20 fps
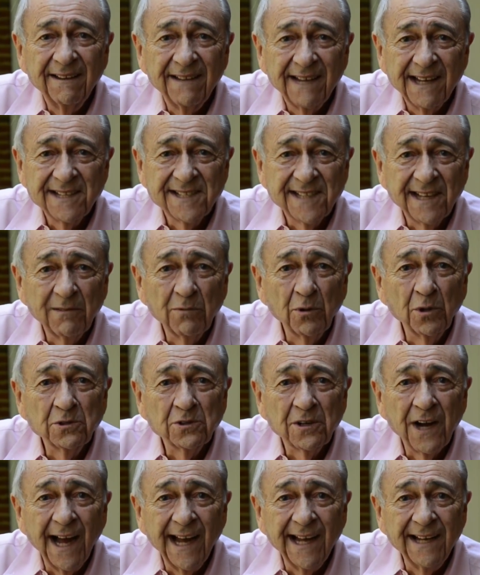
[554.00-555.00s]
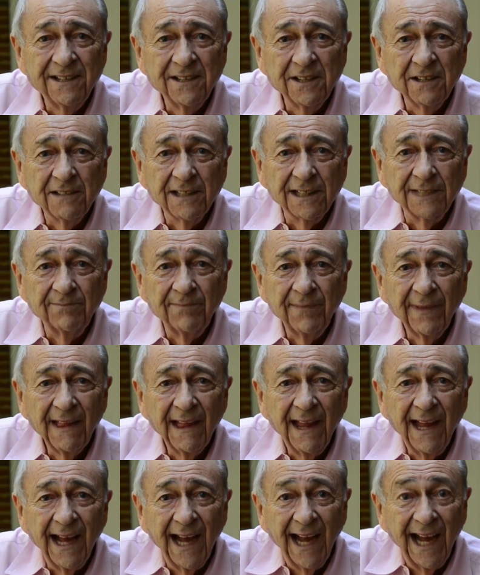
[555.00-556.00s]
They said, we'll try and do it.
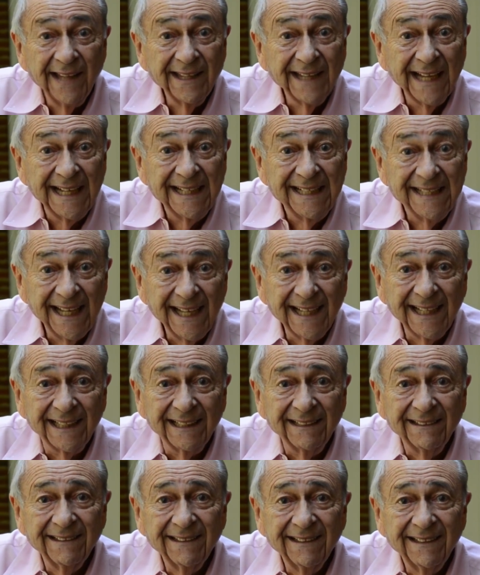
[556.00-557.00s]
And they did it.